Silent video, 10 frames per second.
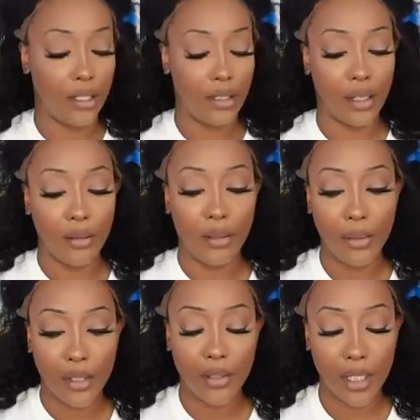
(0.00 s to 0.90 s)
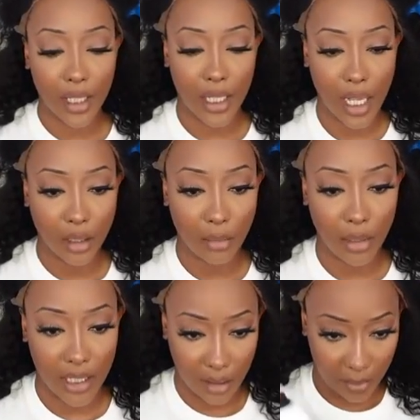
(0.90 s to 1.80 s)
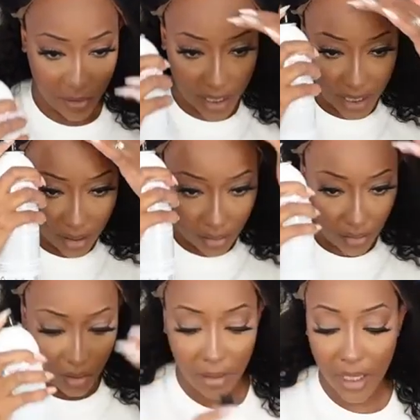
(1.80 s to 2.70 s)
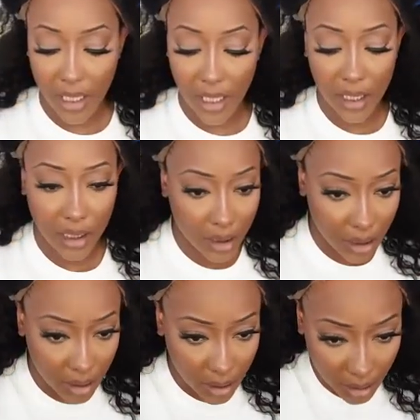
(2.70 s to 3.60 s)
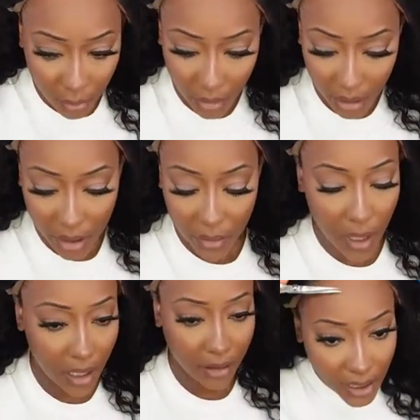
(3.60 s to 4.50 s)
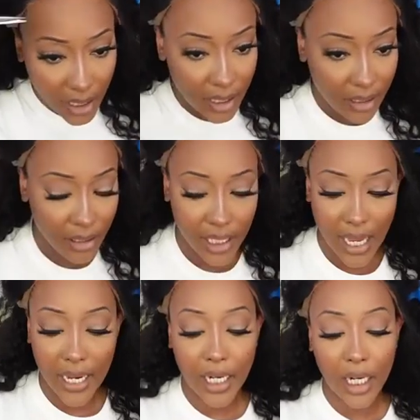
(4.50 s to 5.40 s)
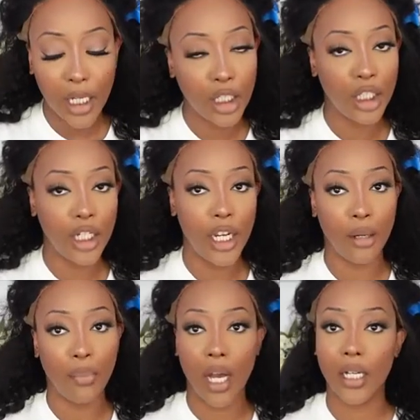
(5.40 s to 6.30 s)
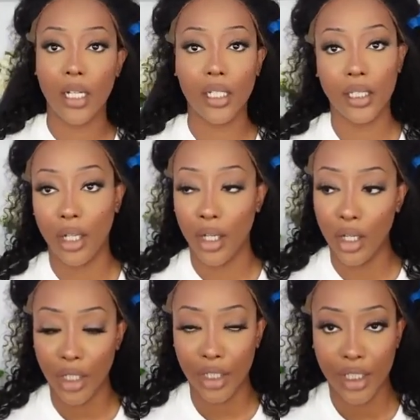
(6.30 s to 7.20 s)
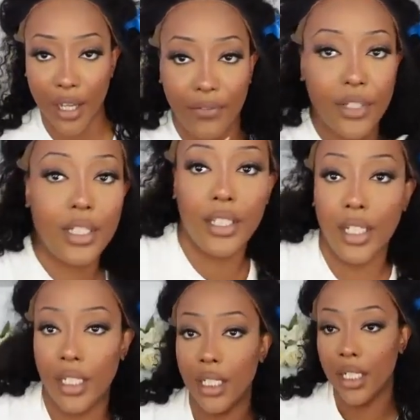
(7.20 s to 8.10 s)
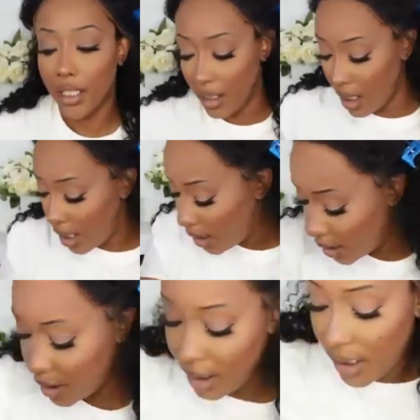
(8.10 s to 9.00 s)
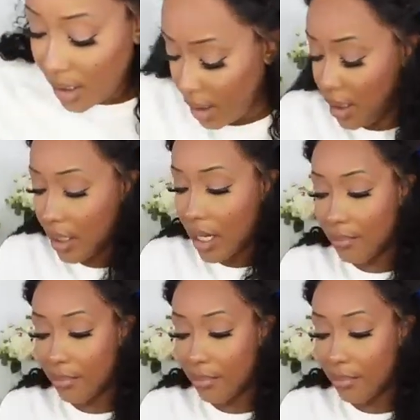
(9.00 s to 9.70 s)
I'm going to be using the Cancel brand spray only because it works well. And here in Canada, good hair products are definitely not as easy to come